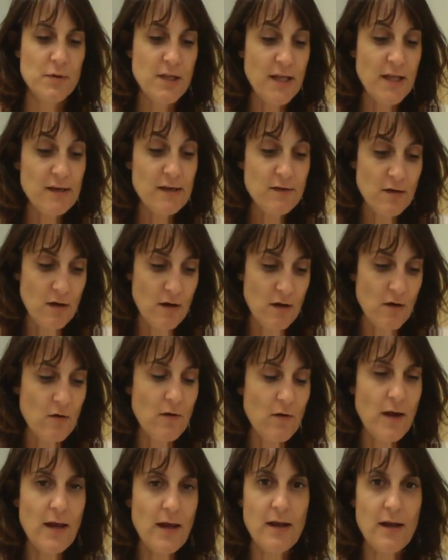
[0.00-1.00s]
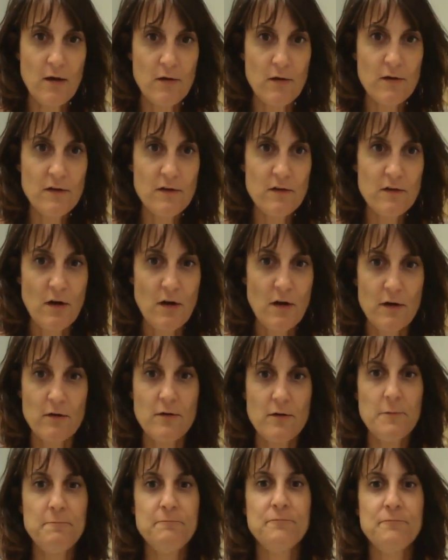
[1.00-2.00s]
Plato, and
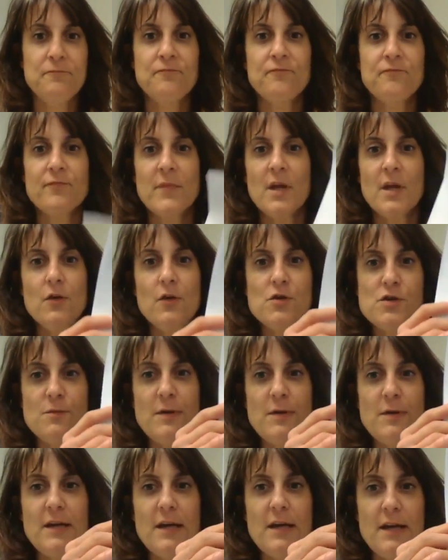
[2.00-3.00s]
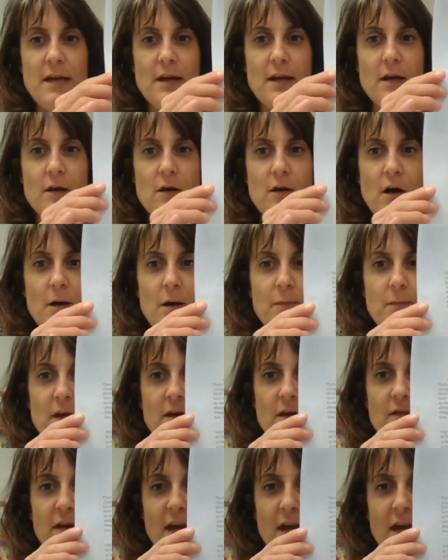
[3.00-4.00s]
Aristotle. You should be getting a
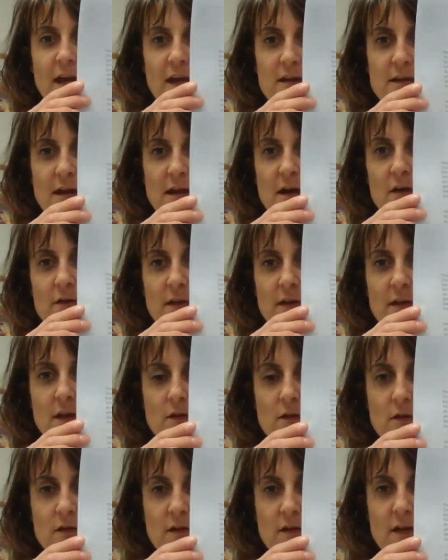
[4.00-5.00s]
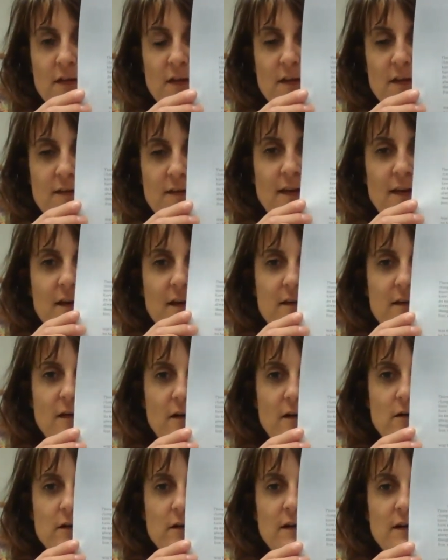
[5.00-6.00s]
copy of a handout that looks like this. It has
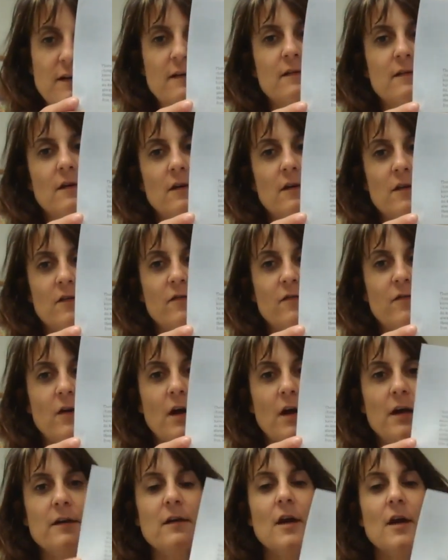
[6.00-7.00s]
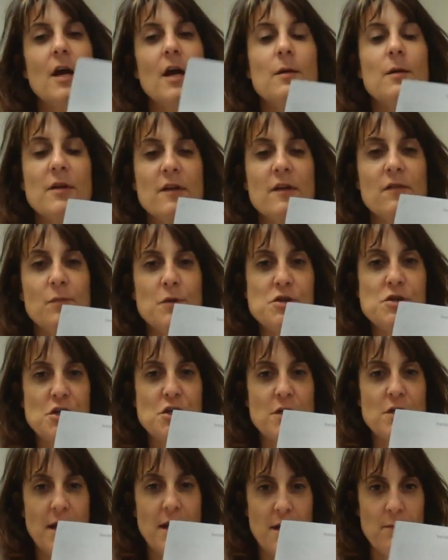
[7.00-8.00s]
Socrates on the front. Please put
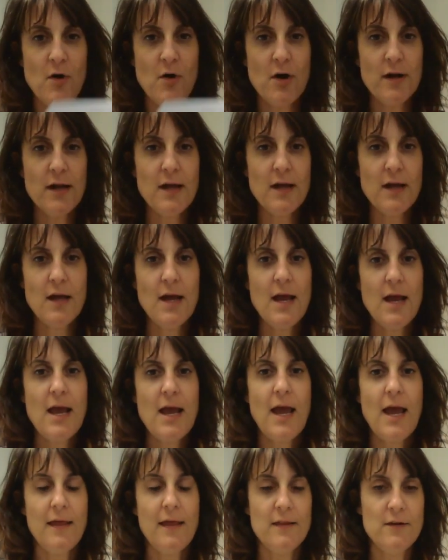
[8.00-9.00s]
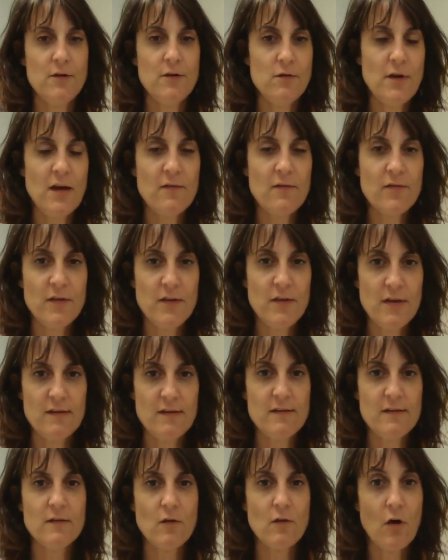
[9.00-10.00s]
your name on it. And the due date for
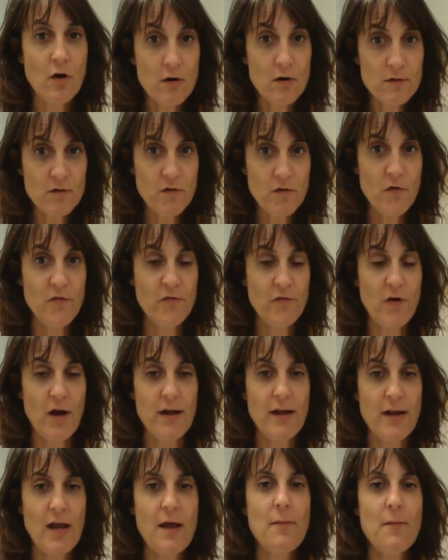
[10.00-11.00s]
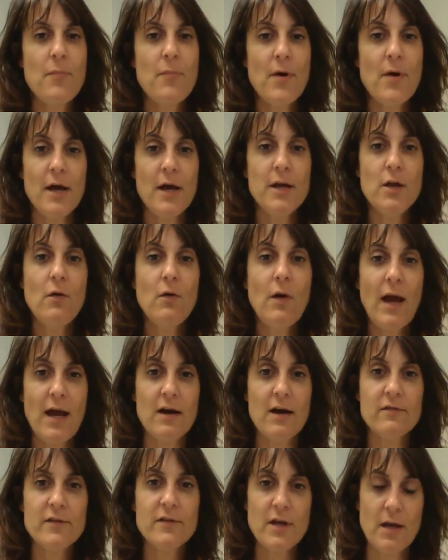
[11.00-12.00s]
this is also Friday, but you
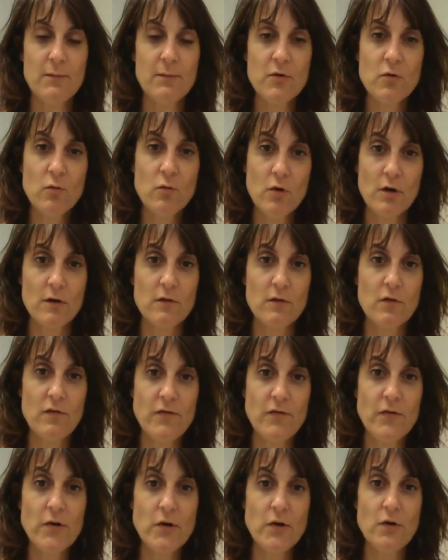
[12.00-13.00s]
have time to work. So if